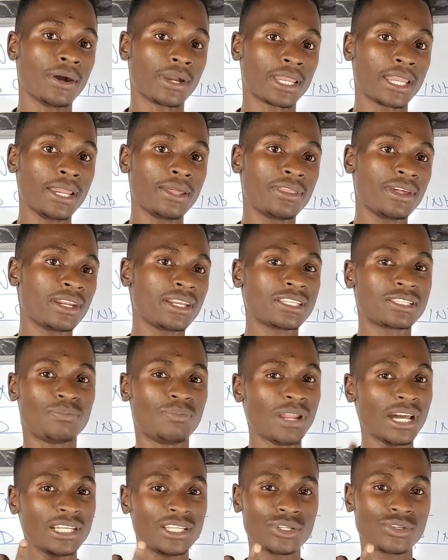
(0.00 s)
Okay, there
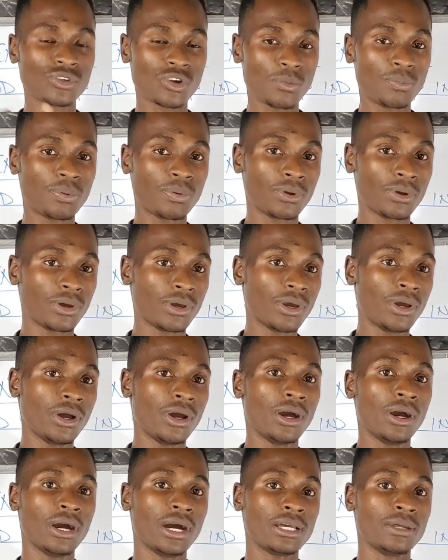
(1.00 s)
is blood group,
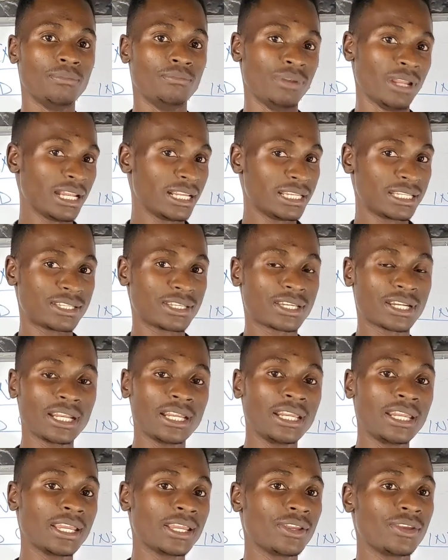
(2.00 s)
blood
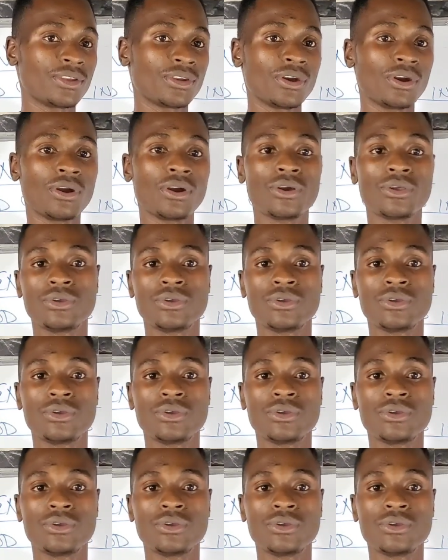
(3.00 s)
screening, you